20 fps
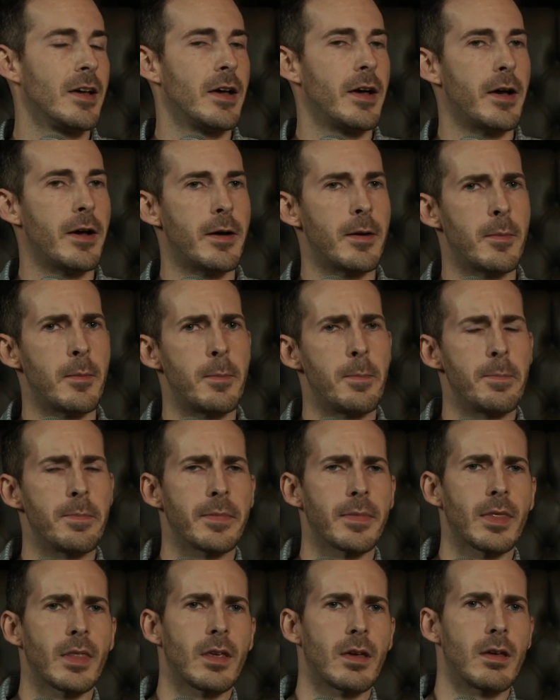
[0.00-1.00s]

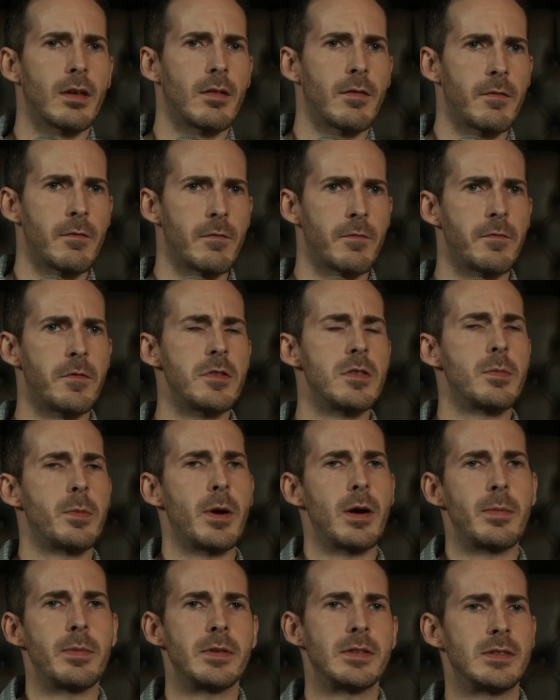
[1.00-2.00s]
For the
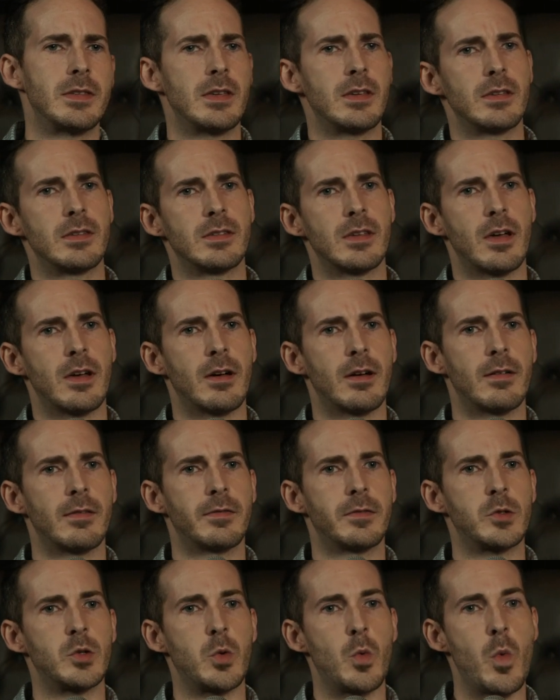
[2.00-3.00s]
purposes of
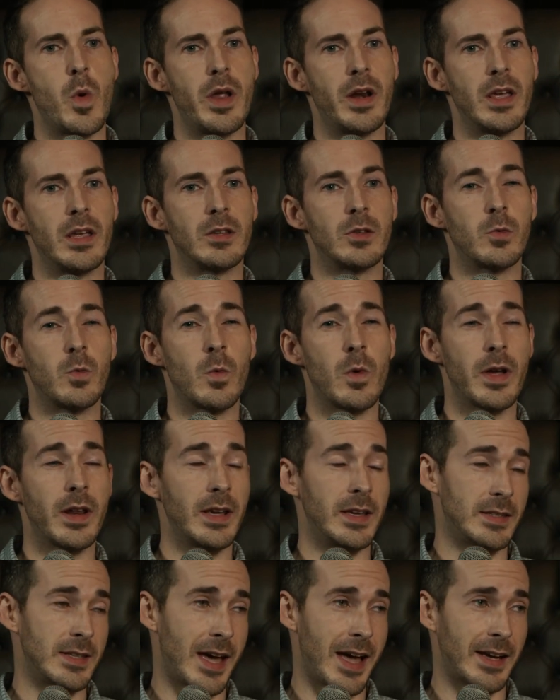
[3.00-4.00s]

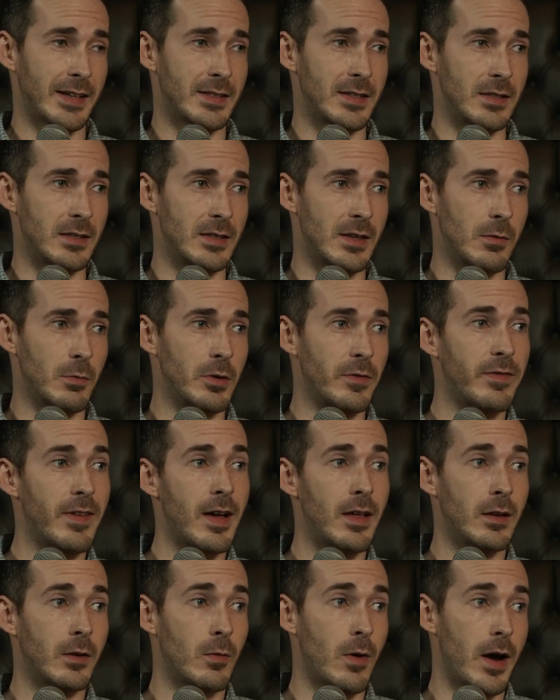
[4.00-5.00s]
2020 taxes that we're
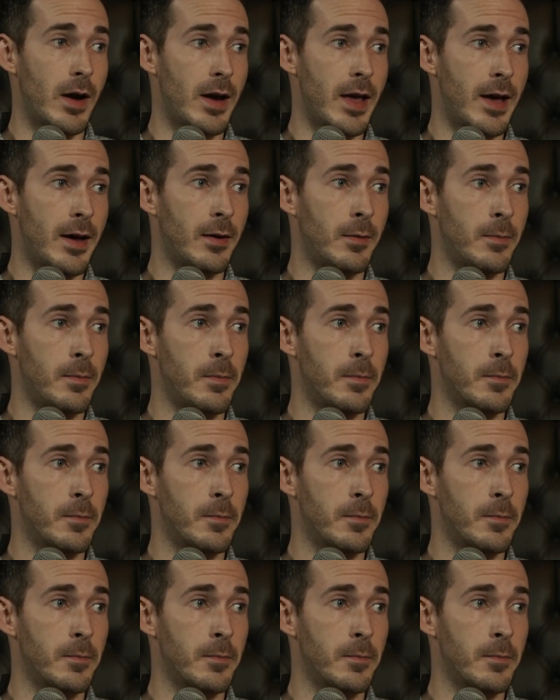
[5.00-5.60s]
filing right now,